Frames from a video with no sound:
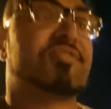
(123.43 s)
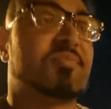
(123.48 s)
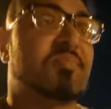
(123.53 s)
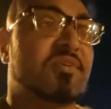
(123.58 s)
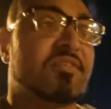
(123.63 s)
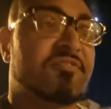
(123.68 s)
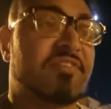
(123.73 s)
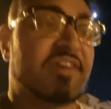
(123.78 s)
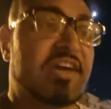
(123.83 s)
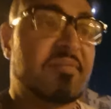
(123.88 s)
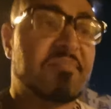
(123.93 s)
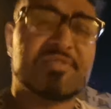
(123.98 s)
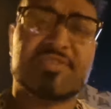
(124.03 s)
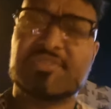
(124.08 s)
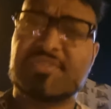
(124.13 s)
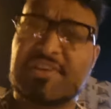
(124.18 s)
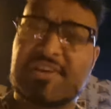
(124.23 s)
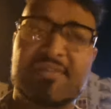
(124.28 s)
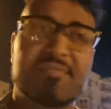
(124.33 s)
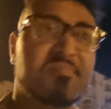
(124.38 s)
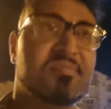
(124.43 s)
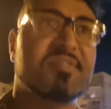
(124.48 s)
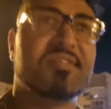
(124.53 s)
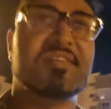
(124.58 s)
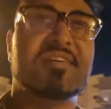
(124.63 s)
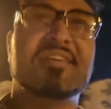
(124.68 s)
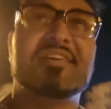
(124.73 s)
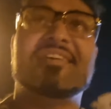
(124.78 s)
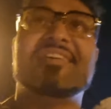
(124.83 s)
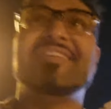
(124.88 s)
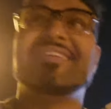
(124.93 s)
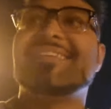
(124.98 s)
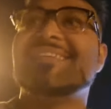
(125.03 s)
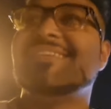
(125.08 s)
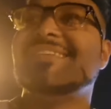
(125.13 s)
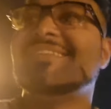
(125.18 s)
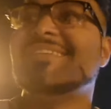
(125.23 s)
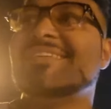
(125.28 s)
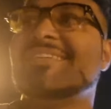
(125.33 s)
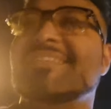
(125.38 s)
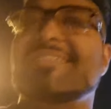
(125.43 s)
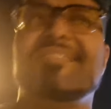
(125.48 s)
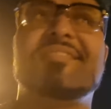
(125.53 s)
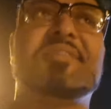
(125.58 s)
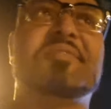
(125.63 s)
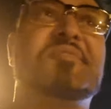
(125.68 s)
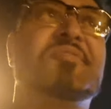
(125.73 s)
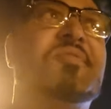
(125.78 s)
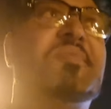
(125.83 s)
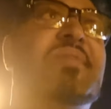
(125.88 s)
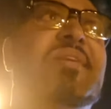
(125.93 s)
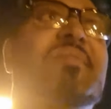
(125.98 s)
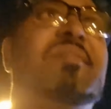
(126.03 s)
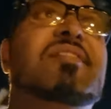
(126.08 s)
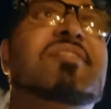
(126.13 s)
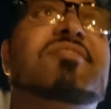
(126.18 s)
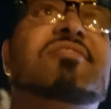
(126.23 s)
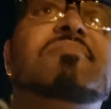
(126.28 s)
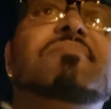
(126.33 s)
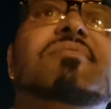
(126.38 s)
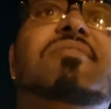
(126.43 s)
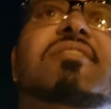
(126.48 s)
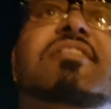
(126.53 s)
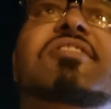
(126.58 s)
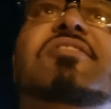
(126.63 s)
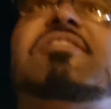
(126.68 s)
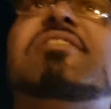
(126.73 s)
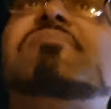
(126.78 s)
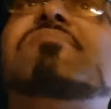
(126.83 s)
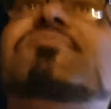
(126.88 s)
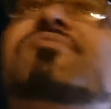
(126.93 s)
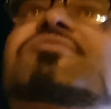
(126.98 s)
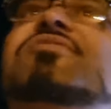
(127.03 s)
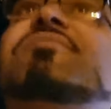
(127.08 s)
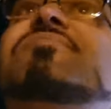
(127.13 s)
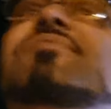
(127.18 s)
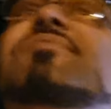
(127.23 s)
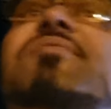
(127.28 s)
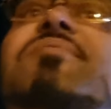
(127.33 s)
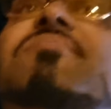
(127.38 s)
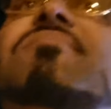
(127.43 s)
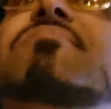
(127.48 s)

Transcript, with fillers: somewhat famous on there, but uh, not for the right reason. But you know, everyone's different.